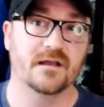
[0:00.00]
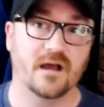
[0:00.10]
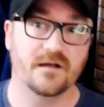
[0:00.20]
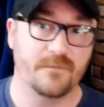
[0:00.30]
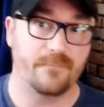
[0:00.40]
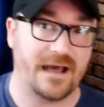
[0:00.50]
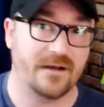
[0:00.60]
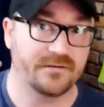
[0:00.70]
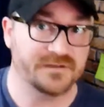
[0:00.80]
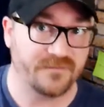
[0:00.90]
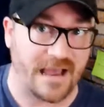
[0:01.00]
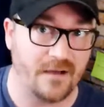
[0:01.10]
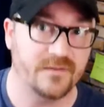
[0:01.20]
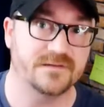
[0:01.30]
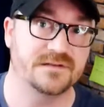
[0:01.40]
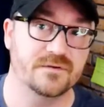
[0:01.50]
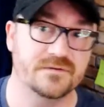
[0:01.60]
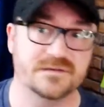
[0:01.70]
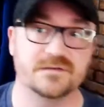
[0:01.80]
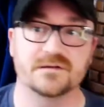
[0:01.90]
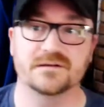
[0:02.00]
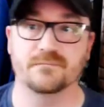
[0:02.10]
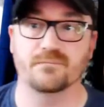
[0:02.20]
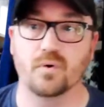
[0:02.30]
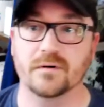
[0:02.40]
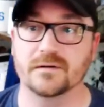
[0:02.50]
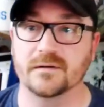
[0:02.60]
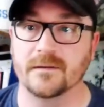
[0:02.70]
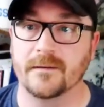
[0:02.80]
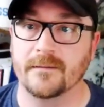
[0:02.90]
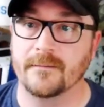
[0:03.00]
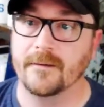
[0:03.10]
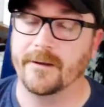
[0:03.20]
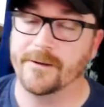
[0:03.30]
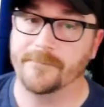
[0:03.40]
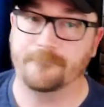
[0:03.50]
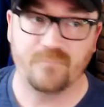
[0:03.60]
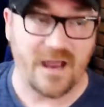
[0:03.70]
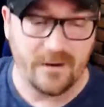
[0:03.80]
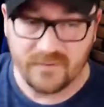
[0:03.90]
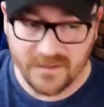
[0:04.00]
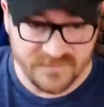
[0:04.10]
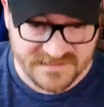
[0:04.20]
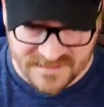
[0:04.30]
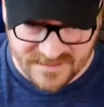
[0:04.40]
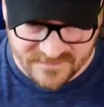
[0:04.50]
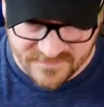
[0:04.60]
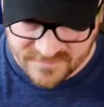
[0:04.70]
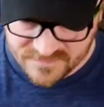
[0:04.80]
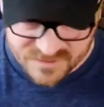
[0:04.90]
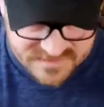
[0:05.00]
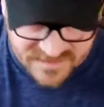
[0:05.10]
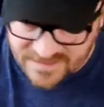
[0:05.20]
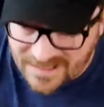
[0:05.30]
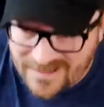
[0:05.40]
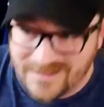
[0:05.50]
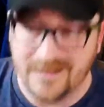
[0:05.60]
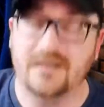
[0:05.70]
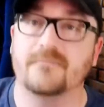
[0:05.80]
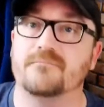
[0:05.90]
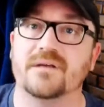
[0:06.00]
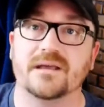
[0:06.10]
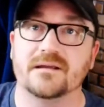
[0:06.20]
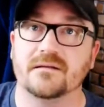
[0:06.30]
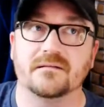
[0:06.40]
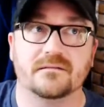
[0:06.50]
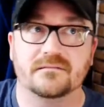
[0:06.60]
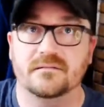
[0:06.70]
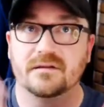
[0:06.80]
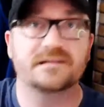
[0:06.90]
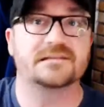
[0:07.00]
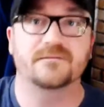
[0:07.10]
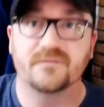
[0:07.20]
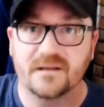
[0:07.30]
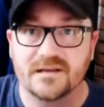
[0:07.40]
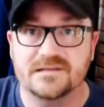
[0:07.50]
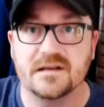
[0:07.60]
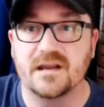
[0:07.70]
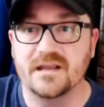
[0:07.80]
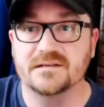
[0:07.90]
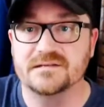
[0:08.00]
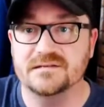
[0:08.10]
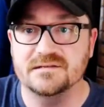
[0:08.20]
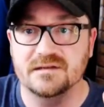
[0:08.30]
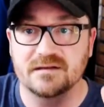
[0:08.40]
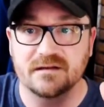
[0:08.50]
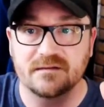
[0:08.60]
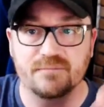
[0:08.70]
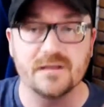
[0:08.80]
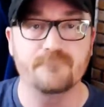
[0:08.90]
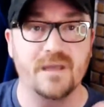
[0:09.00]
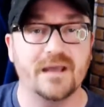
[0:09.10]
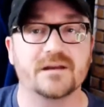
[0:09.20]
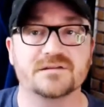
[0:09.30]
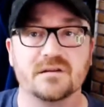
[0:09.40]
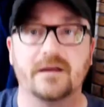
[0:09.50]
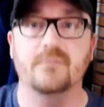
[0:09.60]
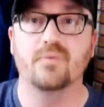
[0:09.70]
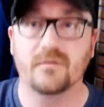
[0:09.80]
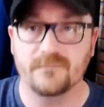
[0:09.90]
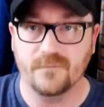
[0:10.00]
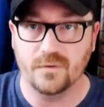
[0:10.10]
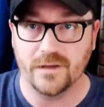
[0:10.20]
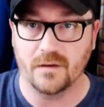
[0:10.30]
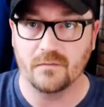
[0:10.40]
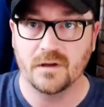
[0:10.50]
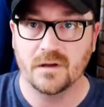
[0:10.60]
of the patterns of how that's used is important um, i would even say that just like any big uh, list of things it needs to be managed like a portfolio